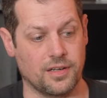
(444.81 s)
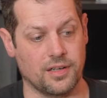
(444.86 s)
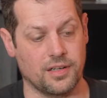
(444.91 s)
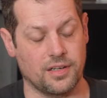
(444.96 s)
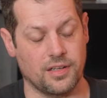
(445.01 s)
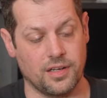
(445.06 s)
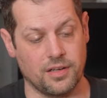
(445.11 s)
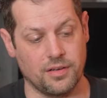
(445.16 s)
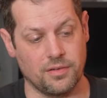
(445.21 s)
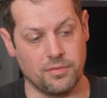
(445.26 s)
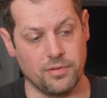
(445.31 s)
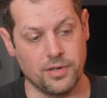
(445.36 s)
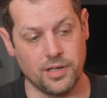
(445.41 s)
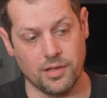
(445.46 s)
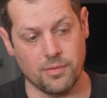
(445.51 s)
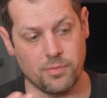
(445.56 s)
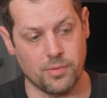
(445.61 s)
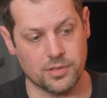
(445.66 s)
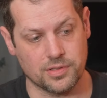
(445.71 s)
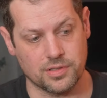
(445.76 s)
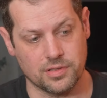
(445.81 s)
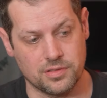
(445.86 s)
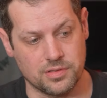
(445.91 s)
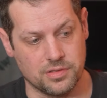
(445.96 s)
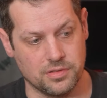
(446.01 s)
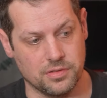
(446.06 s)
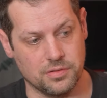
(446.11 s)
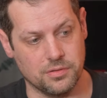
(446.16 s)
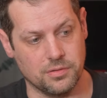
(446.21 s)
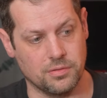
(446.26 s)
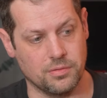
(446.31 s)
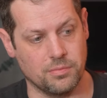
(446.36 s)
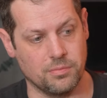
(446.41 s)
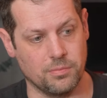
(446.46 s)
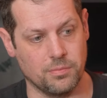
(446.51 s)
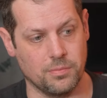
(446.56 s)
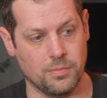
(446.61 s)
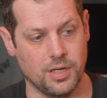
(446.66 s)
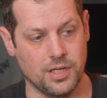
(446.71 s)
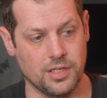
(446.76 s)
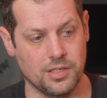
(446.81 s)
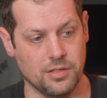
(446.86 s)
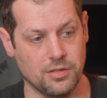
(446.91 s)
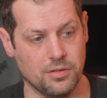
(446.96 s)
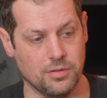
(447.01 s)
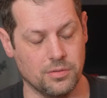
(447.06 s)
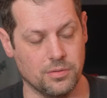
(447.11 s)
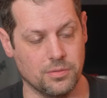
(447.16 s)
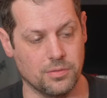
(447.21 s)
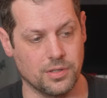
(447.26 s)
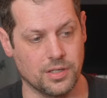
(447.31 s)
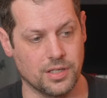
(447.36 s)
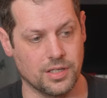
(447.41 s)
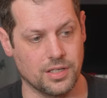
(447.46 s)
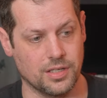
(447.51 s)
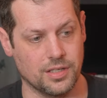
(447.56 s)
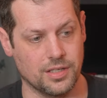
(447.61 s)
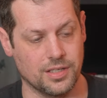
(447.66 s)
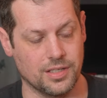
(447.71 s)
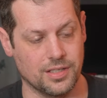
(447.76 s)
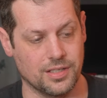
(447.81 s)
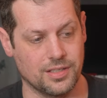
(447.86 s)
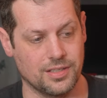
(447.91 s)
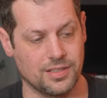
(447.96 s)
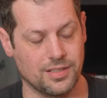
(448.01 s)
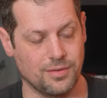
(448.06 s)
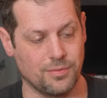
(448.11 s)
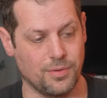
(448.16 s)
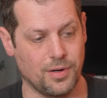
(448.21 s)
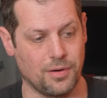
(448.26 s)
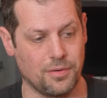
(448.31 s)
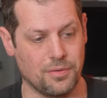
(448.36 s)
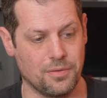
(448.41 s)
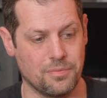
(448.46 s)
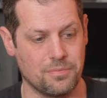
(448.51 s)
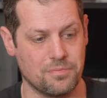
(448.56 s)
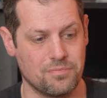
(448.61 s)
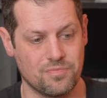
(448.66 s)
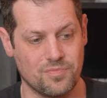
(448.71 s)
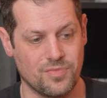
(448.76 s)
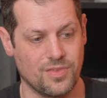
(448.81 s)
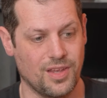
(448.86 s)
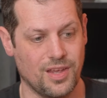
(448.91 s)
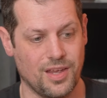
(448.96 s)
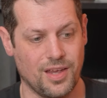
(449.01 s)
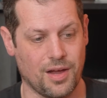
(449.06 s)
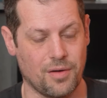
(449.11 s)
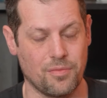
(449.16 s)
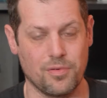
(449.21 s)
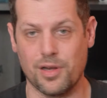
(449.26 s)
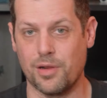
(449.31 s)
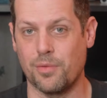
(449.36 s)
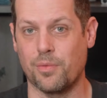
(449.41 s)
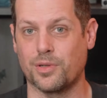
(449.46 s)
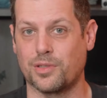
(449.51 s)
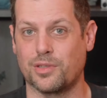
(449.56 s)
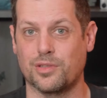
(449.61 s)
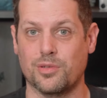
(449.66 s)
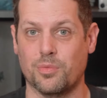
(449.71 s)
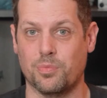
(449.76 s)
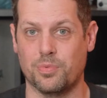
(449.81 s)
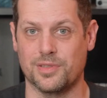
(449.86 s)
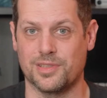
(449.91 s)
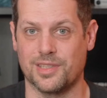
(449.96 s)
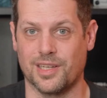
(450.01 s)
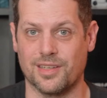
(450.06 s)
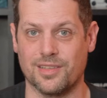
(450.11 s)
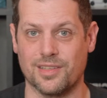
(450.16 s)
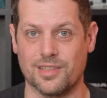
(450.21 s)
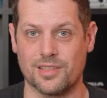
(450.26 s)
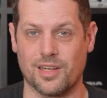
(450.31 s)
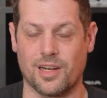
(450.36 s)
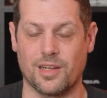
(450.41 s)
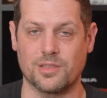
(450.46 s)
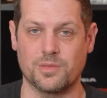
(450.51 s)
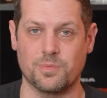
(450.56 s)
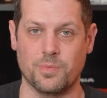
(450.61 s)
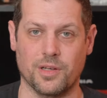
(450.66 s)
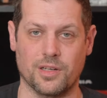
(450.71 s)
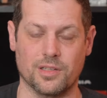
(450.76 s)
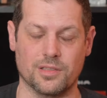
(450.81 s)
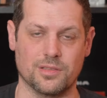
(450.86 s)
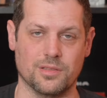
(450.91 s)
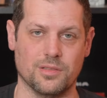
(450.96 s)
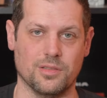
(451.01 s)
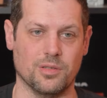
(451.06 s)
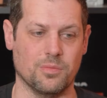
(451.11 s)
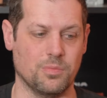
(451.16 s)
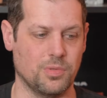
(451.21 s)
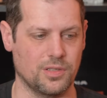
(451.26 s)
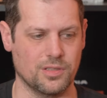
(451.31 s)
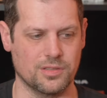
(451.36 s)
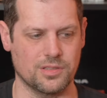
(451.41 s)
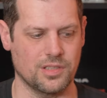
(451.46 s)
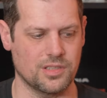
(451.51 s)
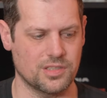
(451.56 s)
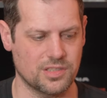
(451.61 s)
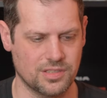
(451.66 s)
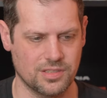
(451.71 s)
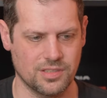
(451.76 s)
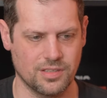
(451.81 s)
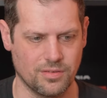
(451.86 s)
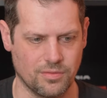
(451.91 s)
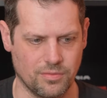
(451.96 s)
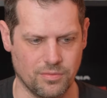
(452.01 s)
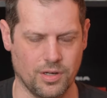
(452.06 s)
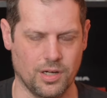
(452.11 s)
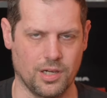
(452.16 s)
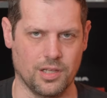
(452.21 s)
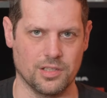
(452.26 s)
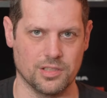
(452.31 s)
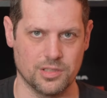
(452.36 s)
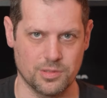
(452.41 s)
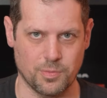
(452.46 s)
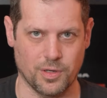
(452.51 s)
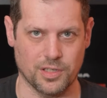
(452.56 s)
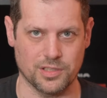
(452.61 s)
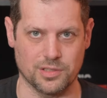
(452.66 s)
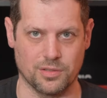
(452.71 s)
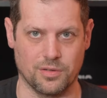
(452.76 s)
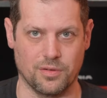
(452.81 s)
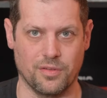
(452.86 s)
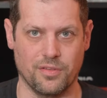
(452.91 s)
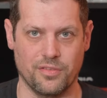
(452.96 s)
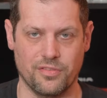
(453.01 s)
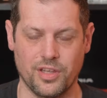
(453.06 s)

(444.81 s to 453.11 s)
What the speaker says: and I really wanted to make you, I really wanted to present this loudspeaker to you because it's really special.